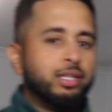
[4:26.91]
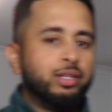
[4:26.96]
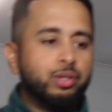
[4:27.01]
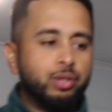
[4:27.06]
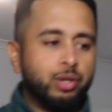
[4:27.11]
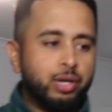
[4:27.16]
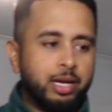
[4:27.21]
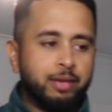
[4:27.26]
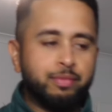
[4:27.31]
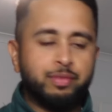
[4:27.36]
You
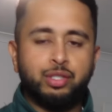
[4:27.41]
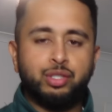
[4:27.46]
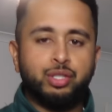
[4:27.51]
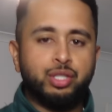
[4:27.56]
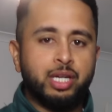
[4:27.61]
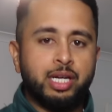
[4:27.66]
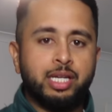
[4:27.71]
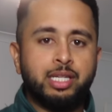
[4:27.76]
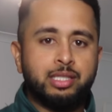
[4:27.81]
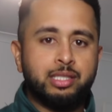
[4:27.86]
don't have to
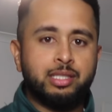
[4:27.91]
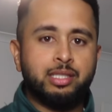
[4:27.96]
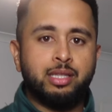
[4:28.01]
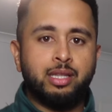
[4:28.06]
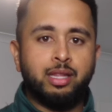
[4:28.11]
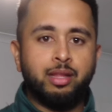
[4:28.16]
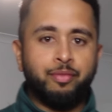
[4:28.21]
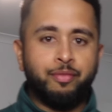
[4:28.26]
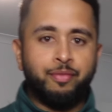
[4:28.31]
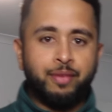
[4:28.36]
chase
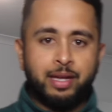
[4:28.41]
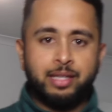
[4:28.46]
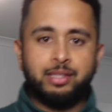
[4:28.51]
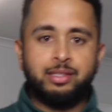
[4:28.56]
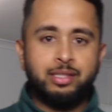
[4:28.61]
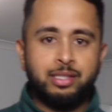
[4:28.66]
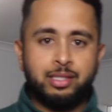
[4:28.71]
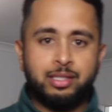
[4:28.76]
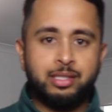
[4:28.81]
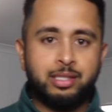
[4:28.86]
the
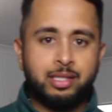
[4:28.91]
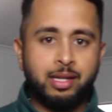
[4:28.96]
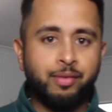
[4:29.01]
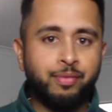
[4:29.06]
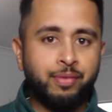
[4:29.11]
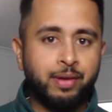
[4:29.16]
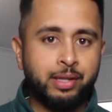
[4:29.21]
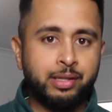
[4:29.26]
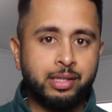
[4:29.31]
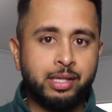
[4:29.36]
fanciest
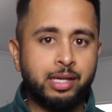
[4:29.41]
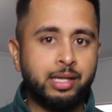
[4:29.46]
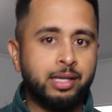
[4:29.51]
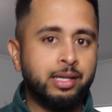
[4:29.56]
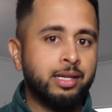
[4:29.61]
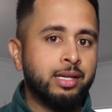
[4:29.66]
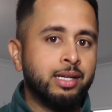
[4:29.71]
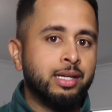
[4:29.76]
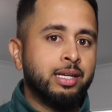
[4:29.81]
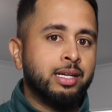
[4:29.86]
stuff out
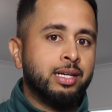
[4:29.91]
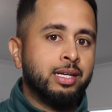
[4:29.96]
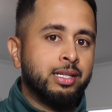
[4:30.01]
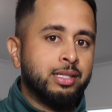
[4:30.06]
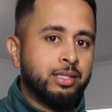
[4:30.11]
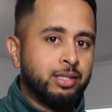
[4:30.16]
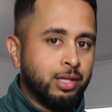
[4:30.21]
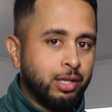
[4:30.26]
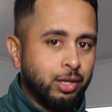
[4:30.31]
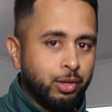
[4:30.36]
there
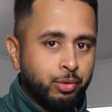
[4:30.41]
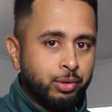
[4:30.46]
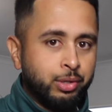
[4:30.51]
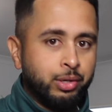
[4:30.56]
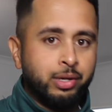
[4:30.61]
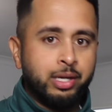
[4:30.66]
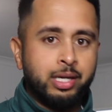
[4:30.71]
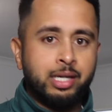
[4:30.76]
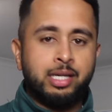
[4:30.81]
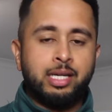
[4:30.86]
to lower
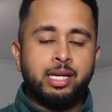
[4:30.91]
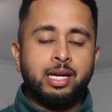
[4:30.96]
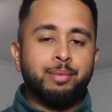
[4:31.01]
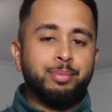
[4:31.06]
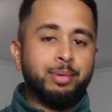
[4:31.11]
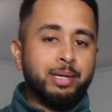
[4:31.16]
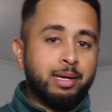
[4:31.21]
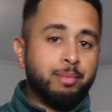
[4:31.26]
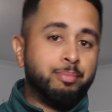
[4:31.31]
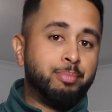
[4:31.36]
your handicap
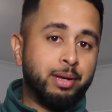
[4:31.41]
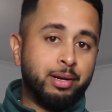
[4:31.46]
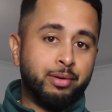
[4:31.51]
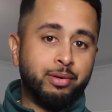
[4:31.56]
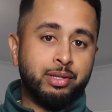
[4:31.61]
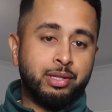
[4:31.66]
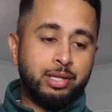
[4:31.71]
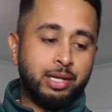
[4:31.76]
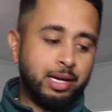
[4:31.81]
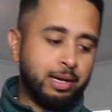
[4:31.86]
and get better
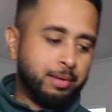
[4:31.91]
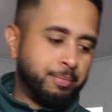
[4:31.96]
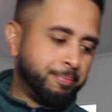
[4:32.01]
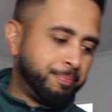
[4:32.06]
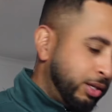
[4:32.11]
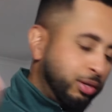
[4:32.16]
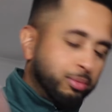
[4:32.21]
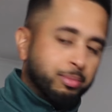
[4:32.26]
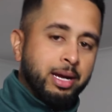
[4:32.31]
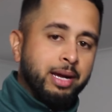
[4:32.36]
at the game.
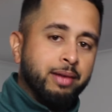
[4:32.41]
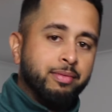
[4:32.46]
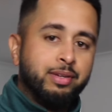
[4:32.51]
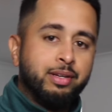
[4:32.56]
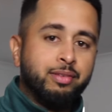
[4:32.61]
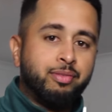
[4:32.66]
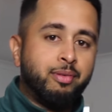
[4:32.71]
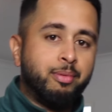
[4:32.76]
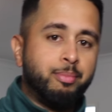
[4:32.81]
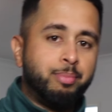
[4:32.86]
You may have a
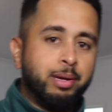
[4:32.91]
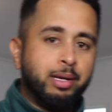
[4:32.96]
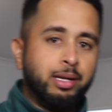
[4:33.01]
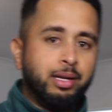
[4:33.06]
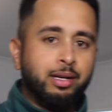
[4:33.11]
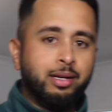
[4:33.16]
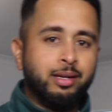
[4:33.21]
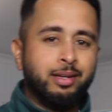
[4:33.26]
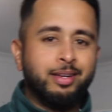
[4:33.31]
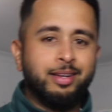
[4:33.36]
different
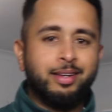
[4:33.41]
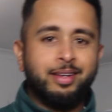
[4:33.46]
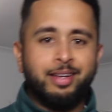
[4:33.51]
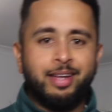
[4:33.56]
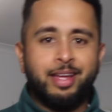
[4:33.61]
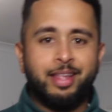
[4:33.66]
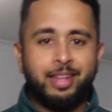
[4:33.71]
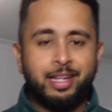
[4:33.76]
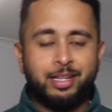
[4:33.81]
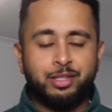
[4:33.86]
opinion,
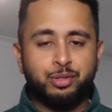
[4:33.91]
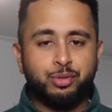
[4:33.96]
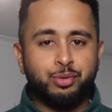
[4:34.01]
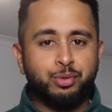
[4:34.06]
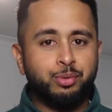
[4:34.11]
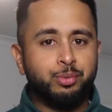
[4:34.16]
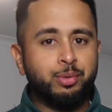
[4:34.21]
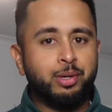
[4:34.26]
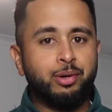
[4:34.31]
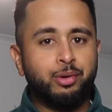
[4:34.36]
and that's
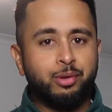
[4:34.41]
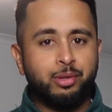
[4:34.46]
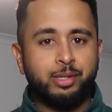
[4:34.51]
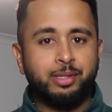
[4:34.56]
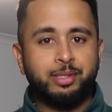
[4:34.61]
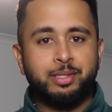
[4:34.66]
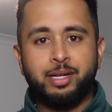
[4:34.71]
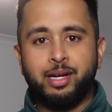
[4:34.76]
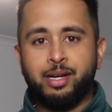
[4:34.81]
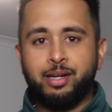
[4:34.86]
cool. We're all
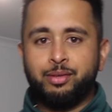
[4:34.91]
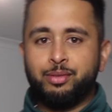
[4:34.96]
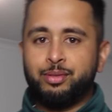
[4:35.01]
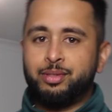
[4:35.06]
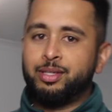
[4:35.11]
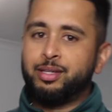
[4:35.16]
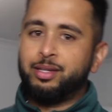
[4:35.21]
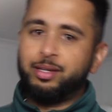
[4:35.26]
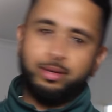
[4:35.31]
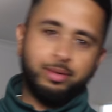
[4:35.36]
entitled
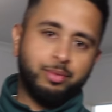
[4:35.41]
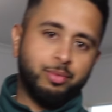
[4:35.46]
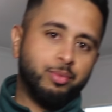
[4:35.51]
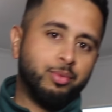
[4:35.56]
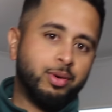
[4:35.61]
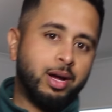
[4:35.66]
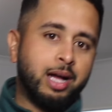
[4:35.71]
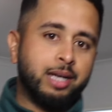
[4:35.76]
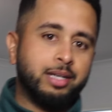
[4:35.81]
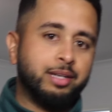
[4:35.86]

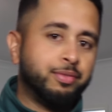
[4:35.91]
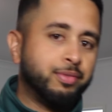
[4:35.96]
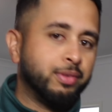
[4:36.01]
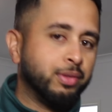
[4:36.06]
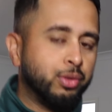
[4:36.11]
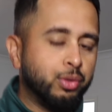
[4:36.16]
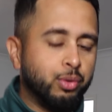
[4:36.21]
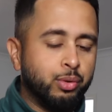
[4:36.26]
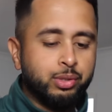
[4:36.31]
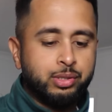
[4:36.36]
to our
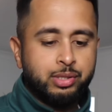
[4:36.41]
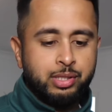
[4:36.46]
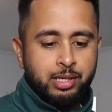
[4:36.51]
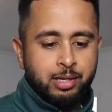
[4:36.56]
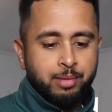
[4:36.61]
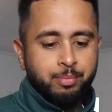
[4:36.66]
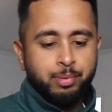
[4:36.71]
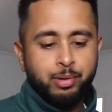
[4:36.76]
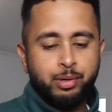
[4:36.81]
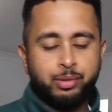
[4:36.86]
different thoughts and
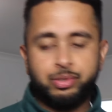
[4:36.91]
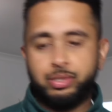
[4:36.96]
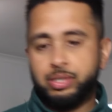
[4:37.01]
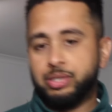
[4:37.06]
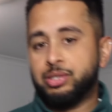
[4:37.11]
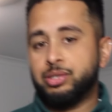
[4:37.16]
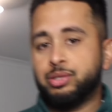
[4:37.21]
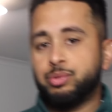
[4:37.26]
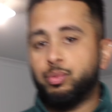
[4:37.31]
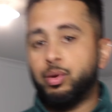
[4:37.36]
our
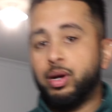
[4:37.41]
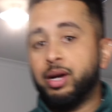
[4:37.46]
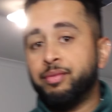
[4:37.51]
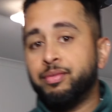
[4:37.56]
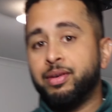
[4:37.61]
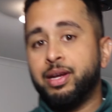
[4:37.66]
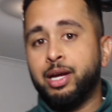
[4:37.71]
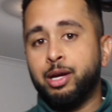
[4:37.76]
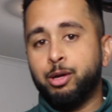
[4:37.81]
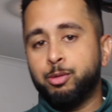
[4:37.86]
processes.
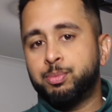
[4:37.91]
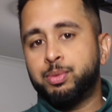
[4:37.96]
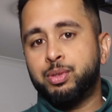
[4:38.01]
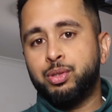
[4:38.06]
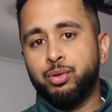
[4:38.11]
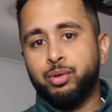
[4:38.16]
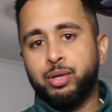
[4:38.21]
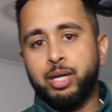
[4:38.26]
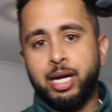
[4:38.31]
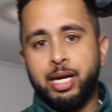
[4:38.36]
Whatever helps
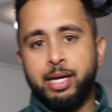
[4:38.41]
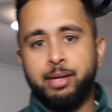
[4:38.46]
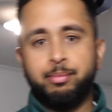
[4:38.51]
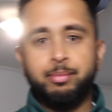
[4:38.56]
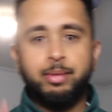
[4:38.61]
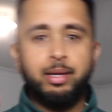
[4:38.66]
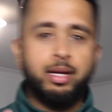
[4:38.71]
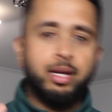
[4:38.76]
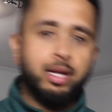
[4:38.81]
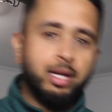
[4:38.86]
your
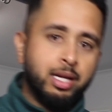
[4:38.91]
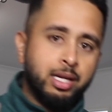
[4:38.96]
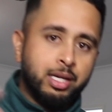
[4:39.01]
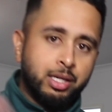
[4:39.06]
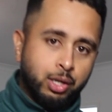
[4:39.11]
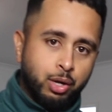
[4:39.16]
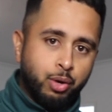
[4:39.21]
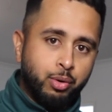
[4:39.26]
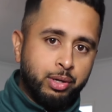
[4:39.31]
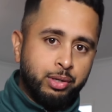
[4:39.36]
game,
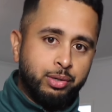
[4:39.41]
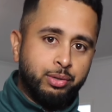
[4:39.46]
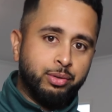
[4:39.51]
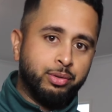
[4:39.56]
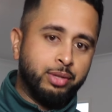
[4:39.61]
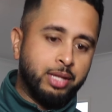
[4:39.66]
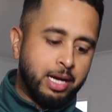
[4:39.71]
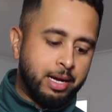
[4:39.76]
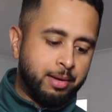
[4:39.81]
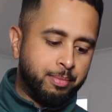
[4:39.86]
go and do
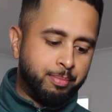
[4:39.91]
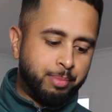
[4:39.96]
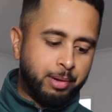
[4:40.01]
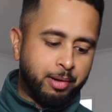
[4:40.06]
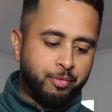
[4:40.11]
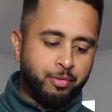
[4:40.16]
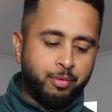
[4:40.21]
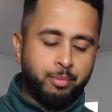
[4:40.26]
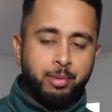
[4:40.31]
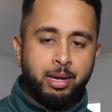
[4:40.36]
that. But
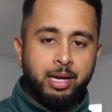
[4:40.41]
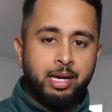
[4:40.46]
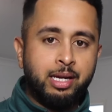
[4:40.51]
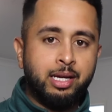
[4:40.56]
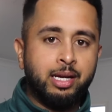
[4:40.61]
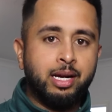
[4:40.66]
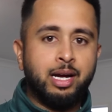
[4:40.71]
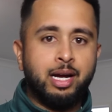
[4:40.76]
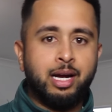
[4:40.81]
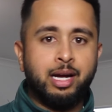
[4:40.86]
for
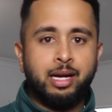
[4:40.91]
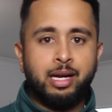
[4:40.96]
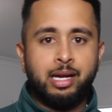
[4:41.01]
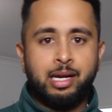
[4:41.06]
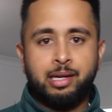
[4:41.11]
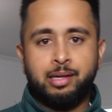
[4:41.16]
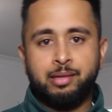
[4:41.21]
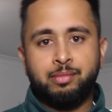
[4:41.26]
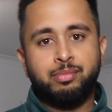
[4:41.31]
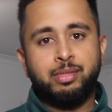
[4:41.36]
me,
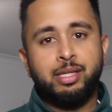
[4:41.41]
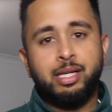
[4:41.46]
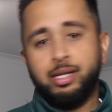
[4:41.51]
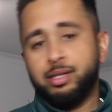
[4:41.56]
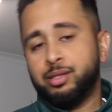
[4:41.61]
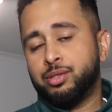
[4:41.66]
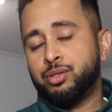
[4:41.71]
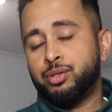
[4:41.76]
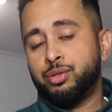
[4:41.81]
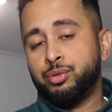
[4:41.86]
I
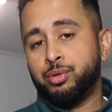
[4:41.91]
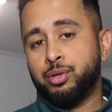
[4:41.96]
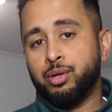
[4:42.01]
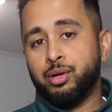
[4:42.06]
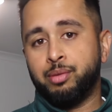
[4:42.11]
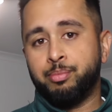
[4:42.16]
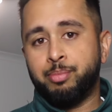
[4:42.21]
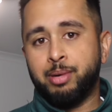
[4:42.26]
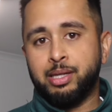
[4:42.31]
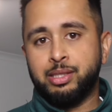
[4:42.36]
needed to do it on
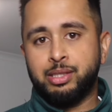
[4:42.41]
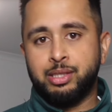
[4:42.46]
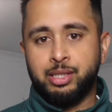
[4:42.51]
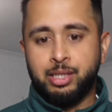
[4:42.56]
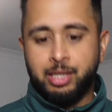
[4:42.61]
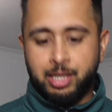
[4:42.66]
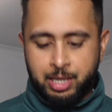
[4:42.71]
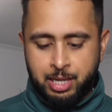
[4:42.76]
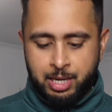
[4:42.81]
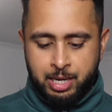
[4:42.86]
a
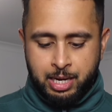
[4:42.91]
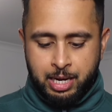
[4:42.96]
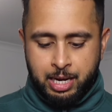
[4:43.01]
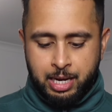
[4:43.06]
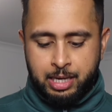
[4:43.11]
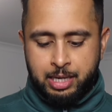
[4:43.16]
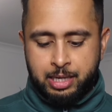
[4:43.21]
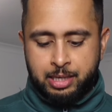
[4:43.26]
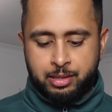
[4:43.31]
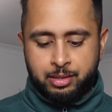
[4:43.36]
budget,
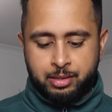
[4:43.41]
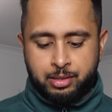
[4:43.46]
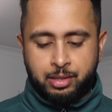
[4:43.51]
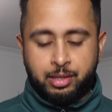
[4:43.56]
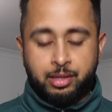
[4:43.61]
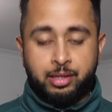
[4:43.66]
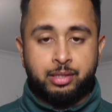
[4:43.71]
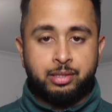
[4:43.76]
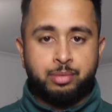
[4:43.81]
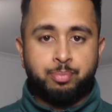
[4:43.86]
and
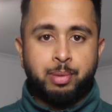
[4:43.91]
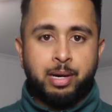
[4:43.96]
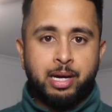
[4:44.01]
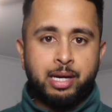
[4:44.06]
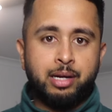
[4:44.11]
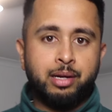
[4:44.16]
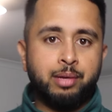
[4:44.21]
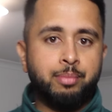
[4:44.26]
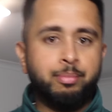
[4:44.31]
this putter